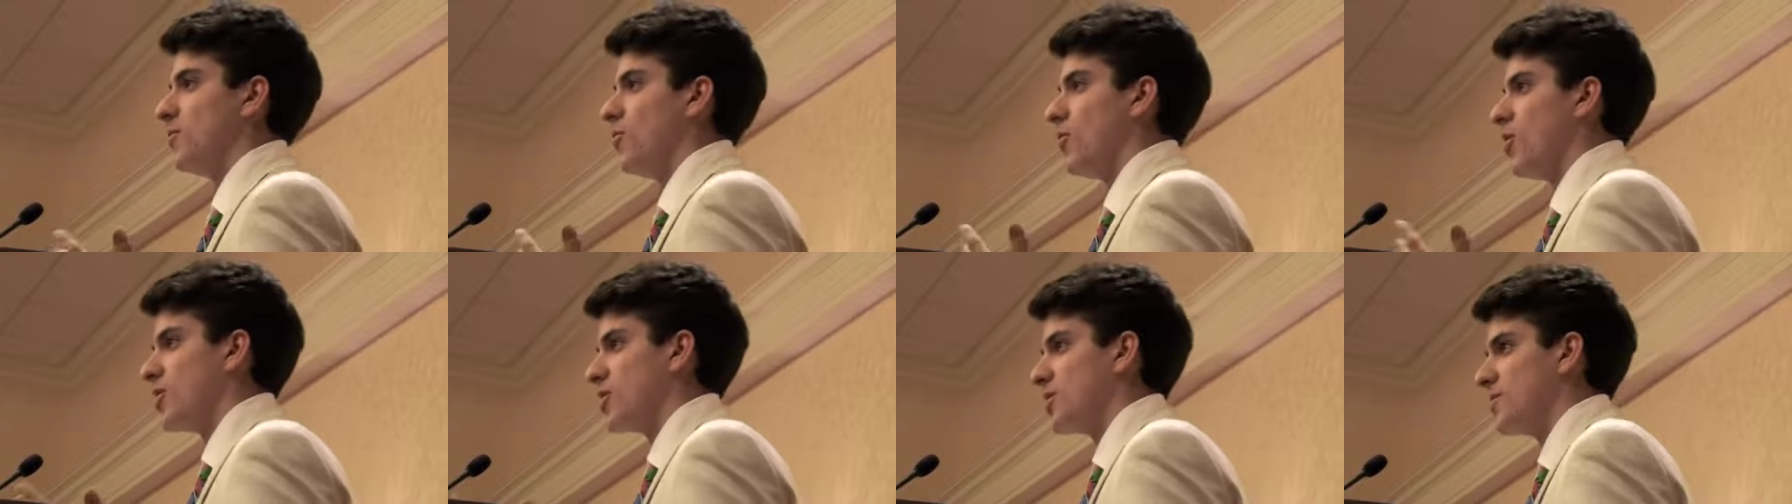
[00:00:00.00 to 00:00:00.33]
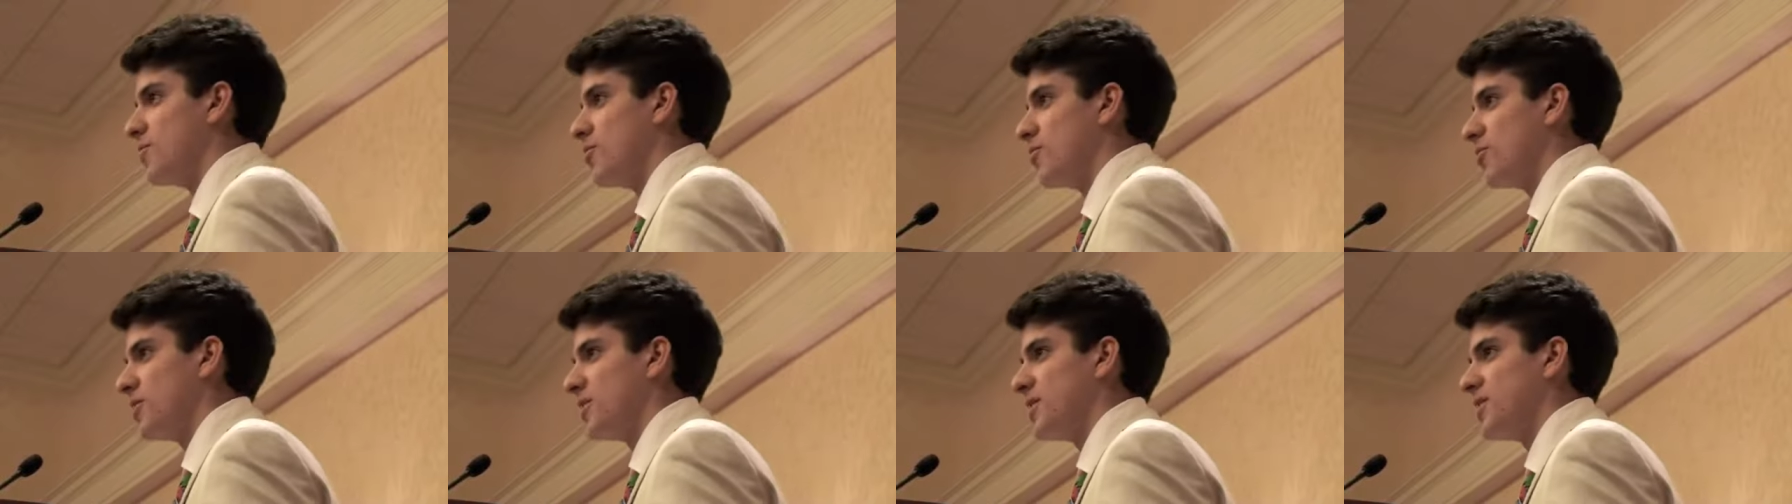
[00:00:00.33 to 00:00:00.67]

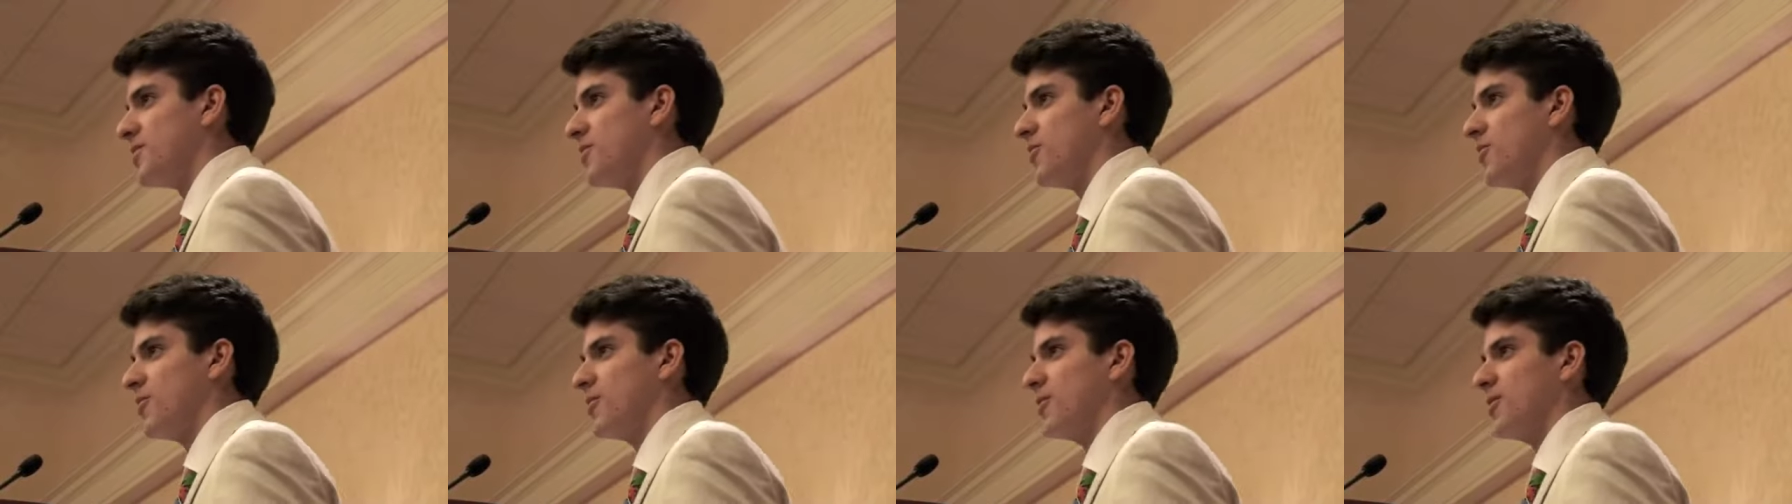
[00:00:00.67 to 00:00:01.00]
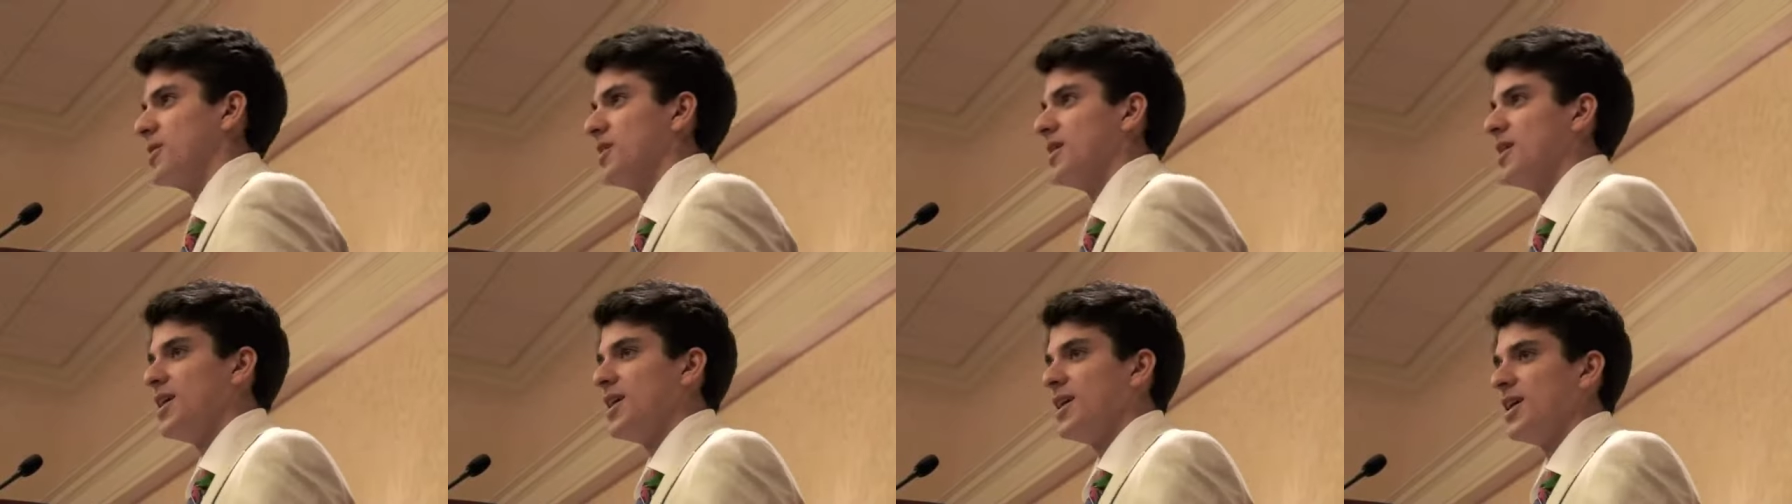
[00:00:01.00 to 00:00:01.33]
waterboarded
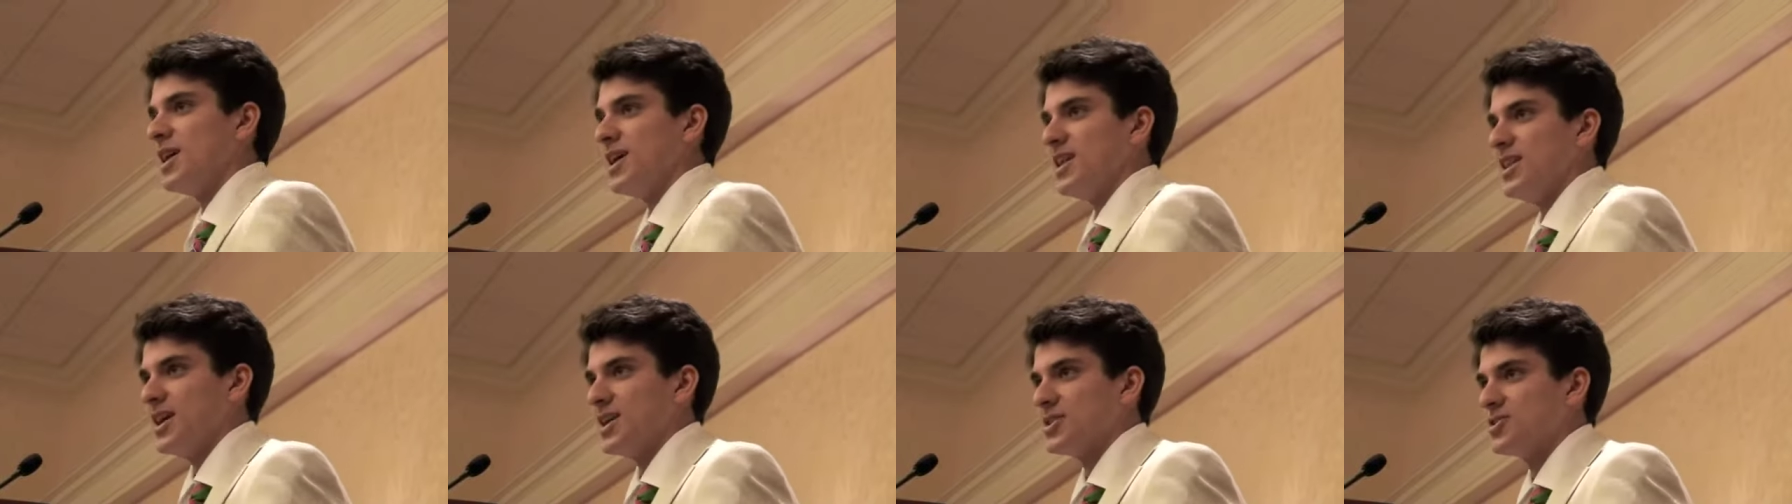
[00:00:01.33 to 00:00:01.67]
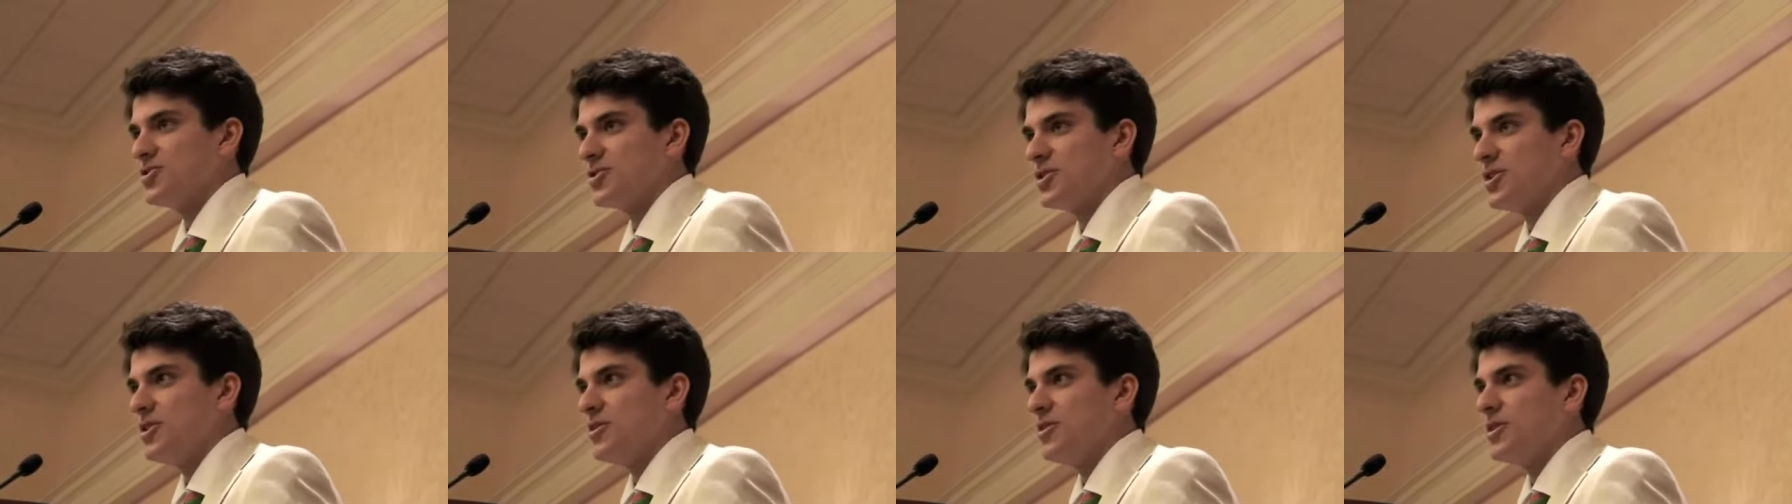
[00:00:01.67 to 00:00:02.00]
or
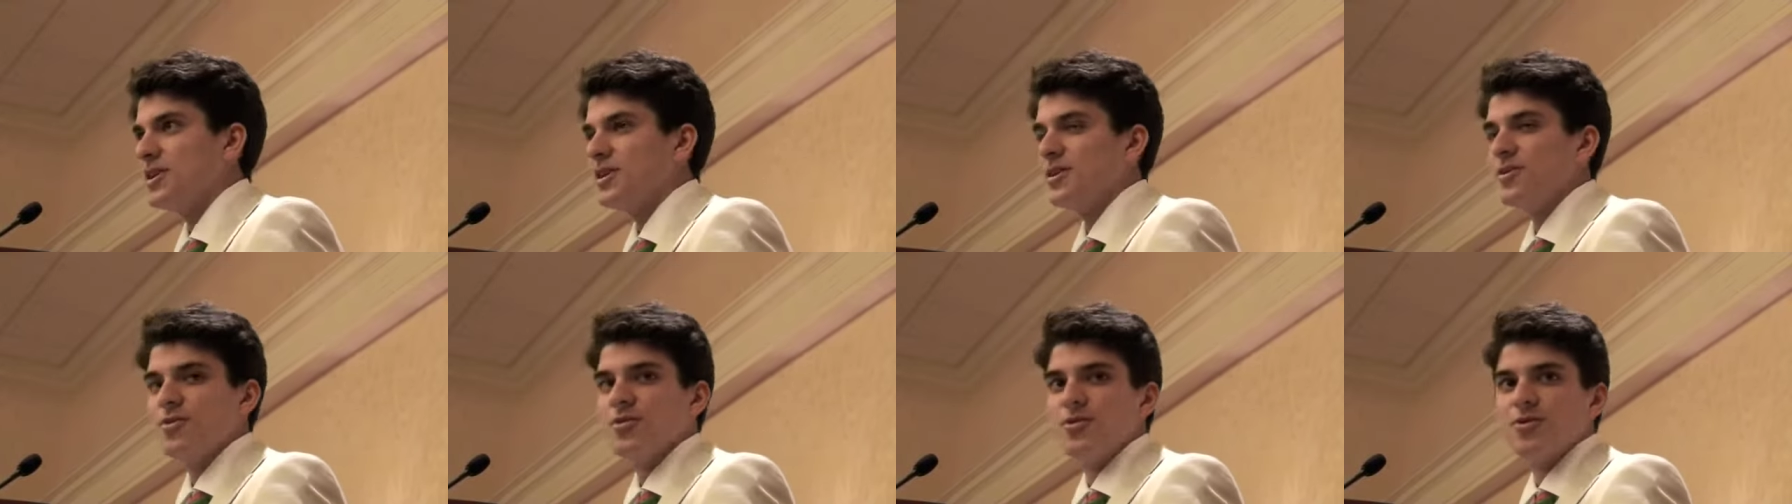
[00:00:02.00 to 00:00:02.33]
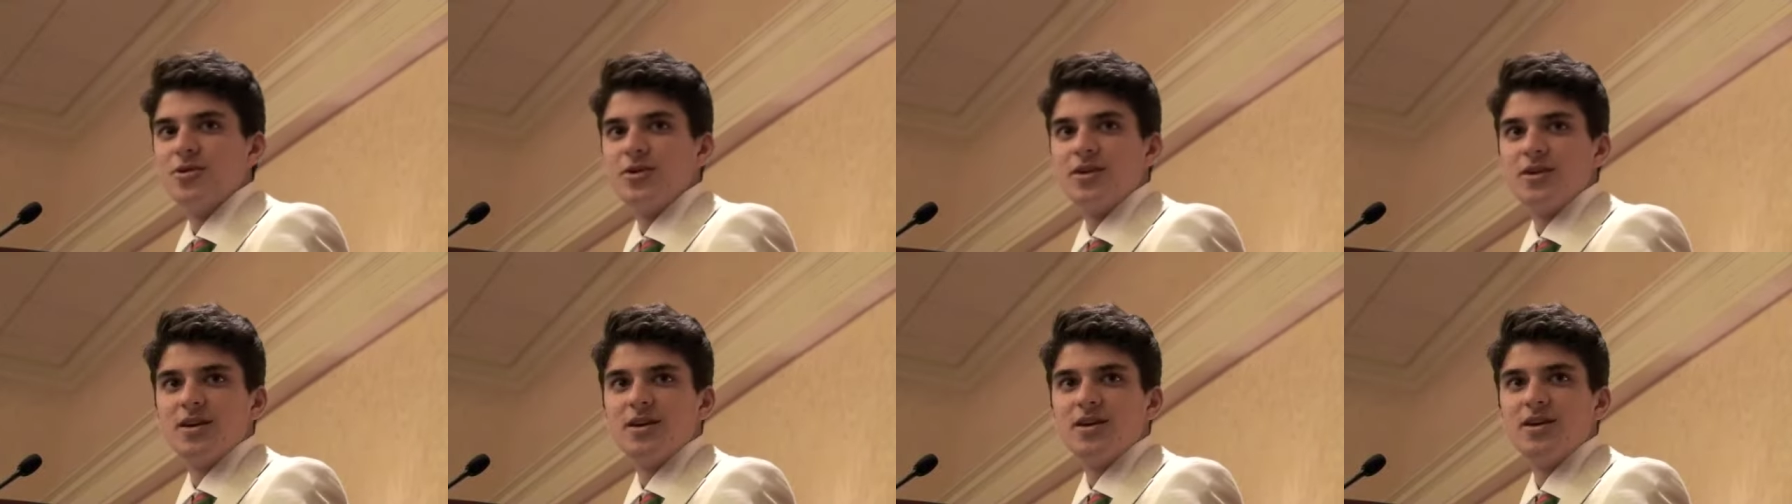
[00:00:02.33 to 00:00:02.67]
electrocuted
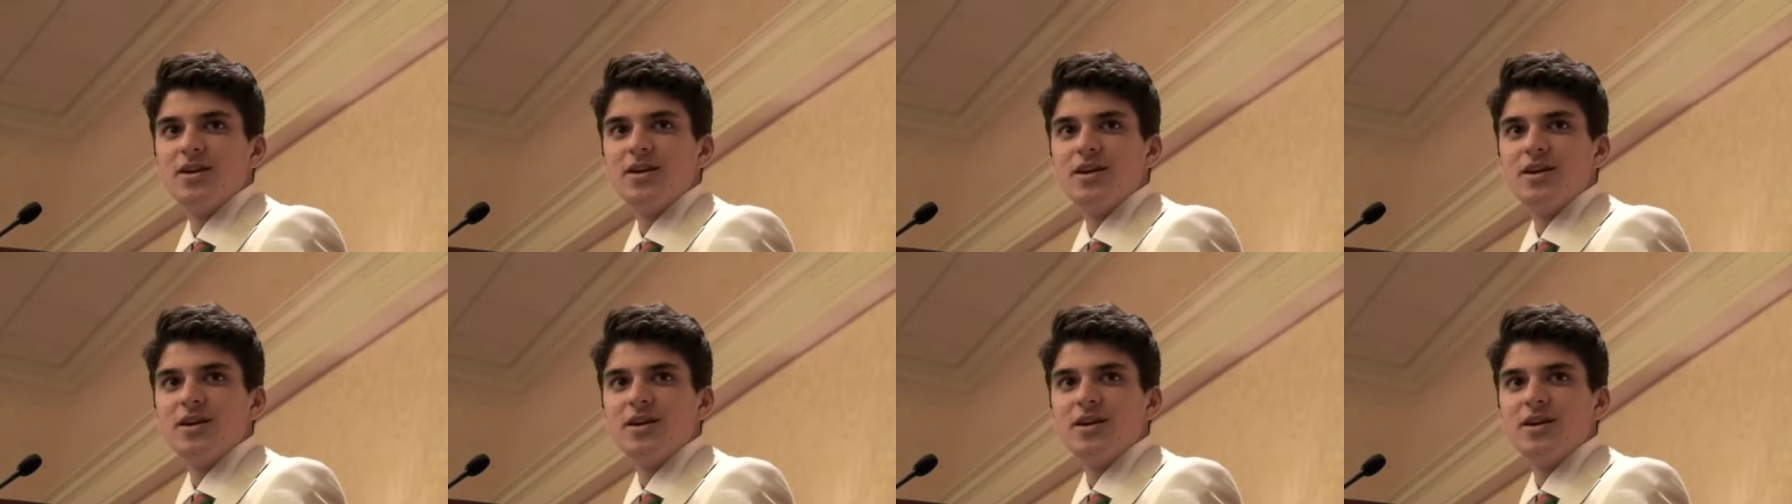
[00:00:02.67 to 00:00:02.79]
or